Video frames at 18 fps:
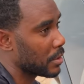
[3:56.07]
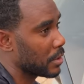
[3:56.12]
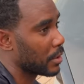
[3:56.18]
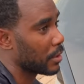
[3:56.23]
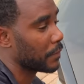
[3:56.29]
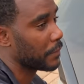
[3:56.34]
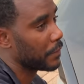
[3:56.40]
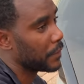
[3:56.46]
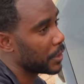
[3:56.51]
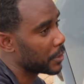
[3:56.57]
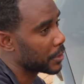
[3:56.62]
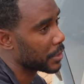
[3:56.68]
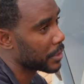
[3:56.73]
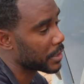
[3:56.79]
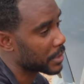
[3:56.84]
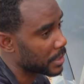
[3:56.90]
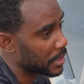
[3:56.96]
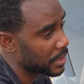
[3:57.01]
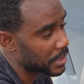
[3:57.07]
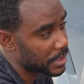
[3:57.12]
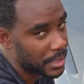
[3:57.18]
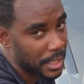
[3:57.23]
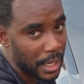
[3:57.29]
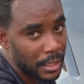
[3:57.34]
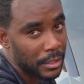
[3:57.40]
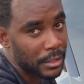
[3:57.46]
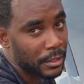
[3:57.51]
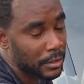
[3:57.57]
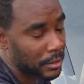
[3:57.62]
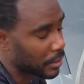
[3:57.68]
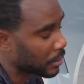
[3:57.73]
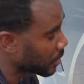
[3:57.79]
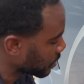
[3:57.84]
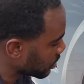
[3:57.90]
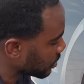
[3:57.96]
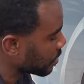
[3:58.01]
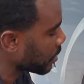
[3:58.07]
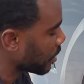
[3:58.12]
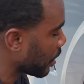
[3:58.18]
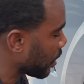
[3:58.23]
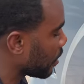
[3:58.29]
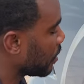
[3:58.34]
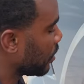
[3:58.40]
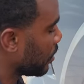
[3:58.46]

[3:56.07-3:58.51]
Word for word: The features. Oh yeah. All right. just tell you just yeah. go